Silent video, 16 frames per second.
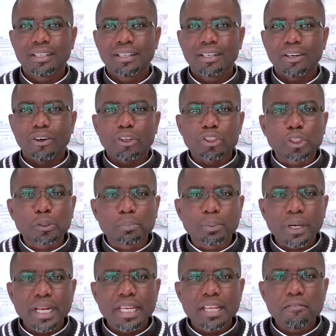or
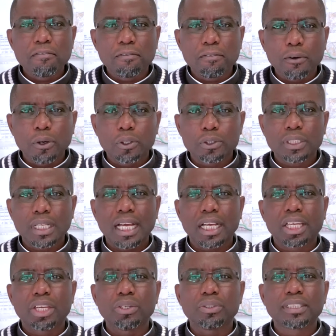spreading false
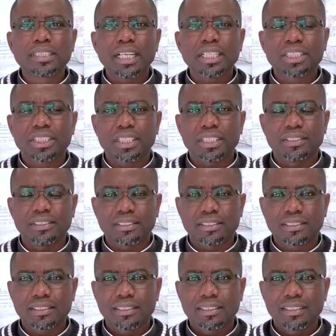
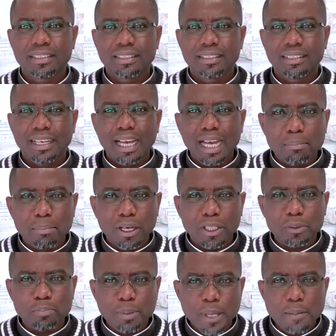accusations
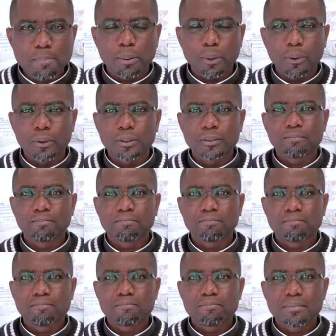about people.
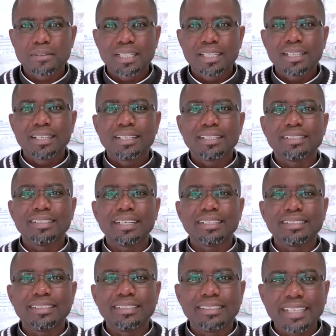
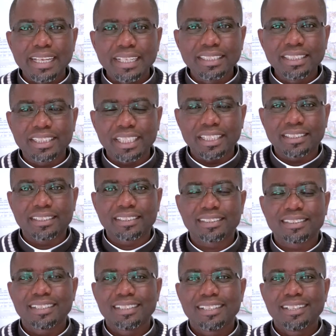The
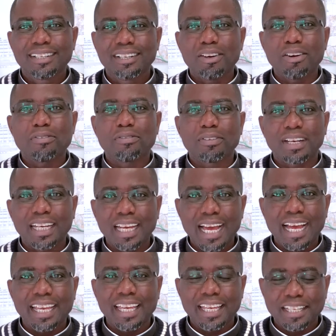dangers of
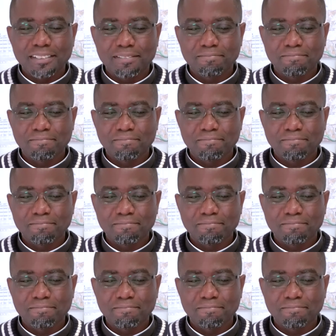lying.